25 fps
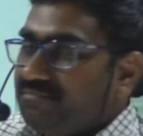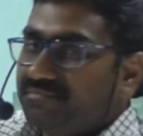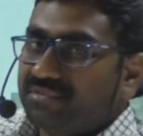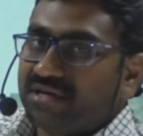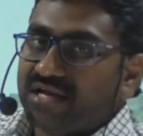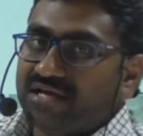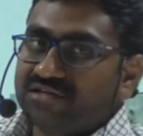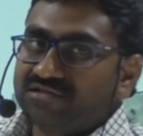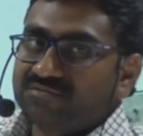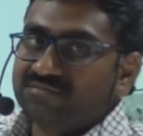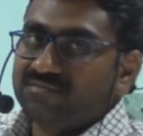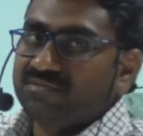
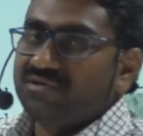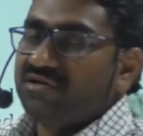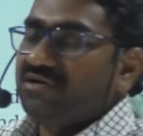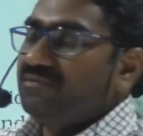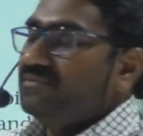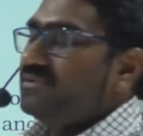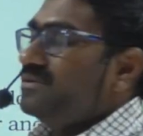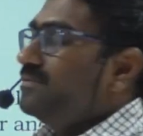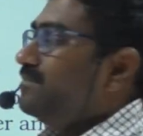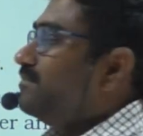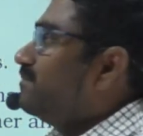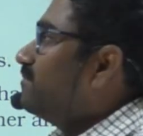
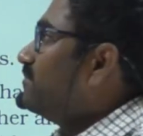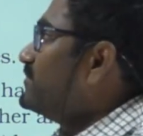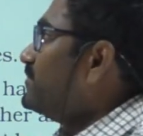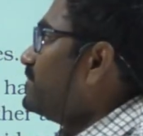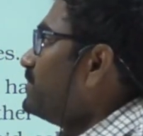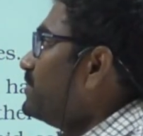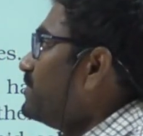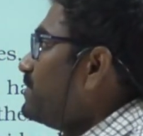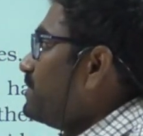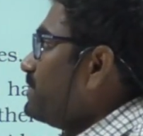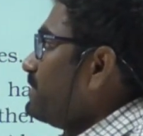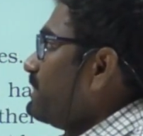plasmogamy.
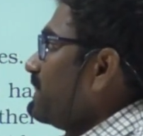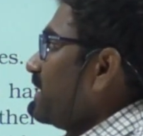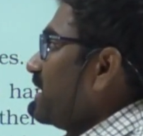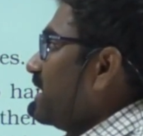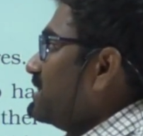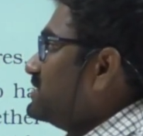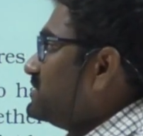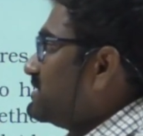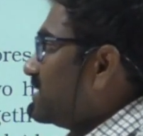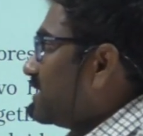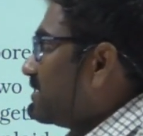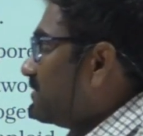
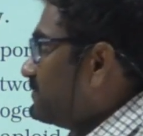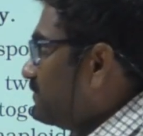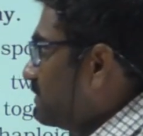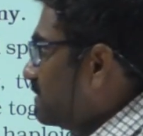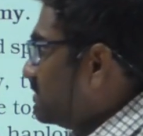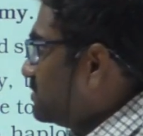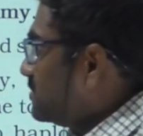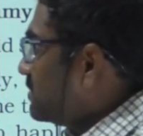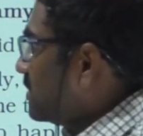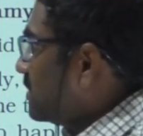And second one is